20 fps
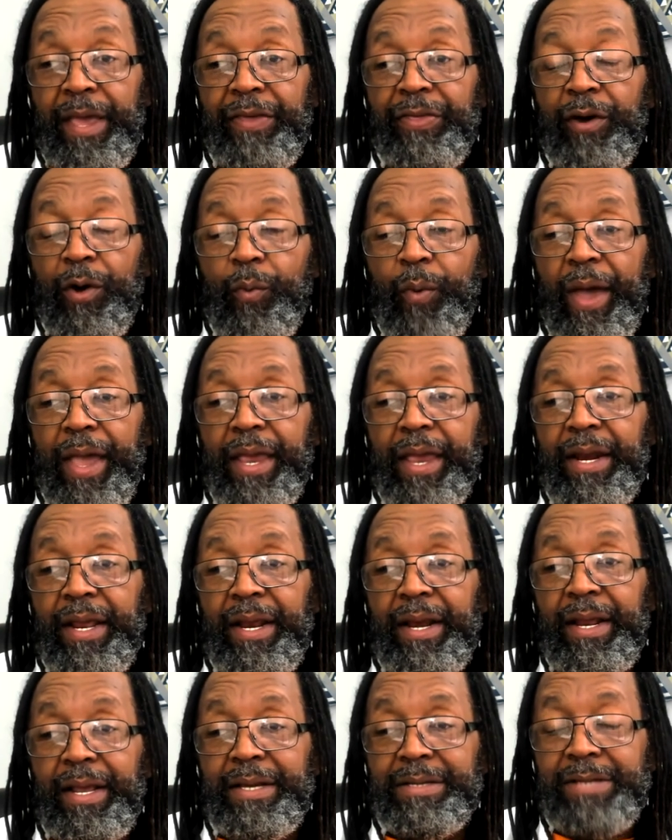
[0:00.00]
the
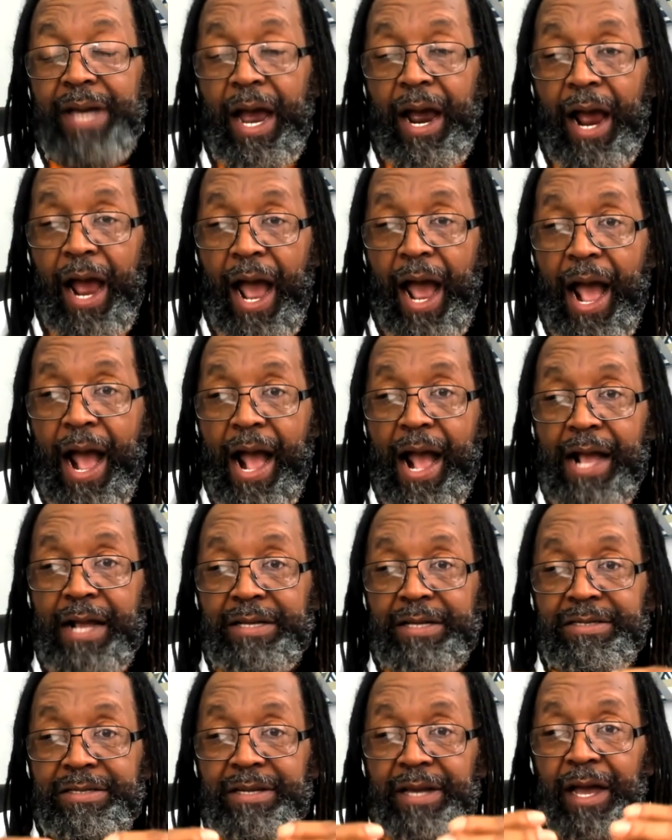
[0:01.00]
awakening is our
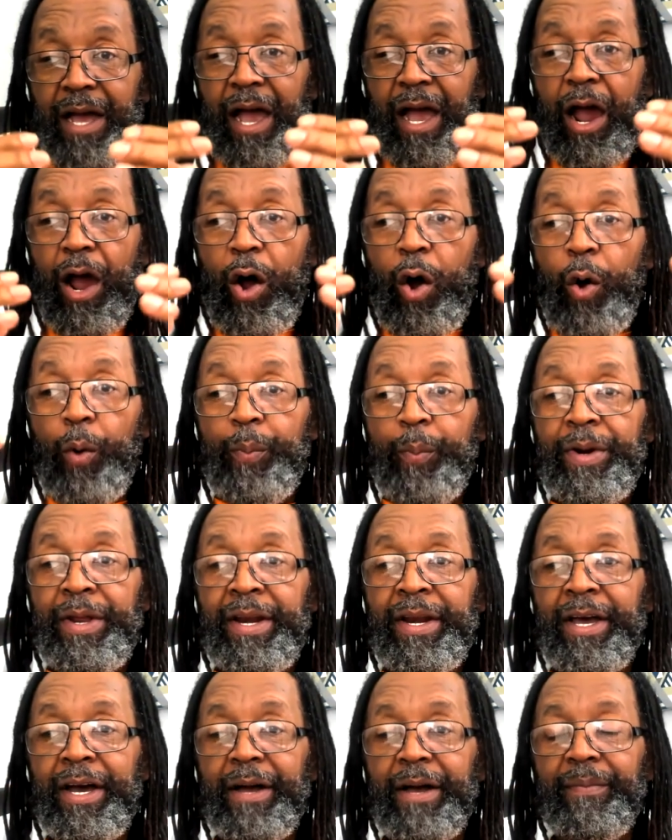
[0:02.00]
eyes are
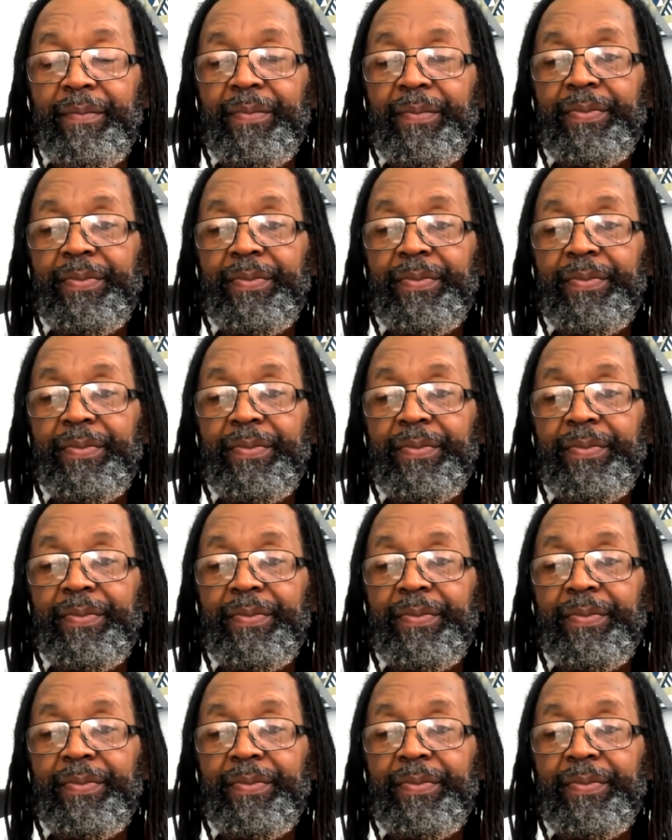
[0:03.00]
opening up.